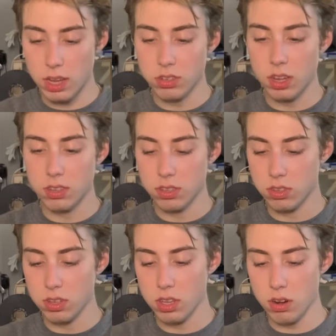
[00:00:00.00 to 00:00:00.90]
As you guys can
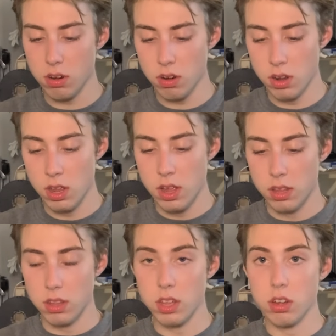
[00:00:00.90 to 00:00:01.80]
see here,
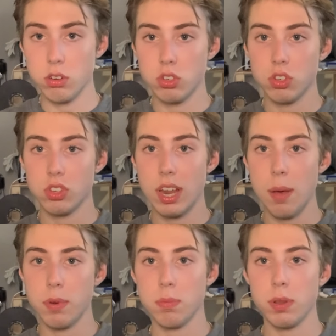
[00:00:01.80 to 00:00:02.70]
the ears just
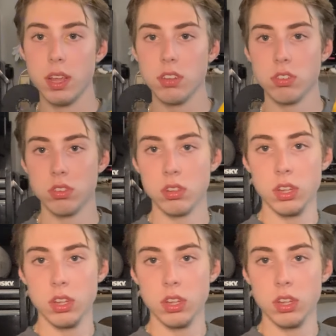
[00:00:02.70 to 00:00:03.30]
snap into place,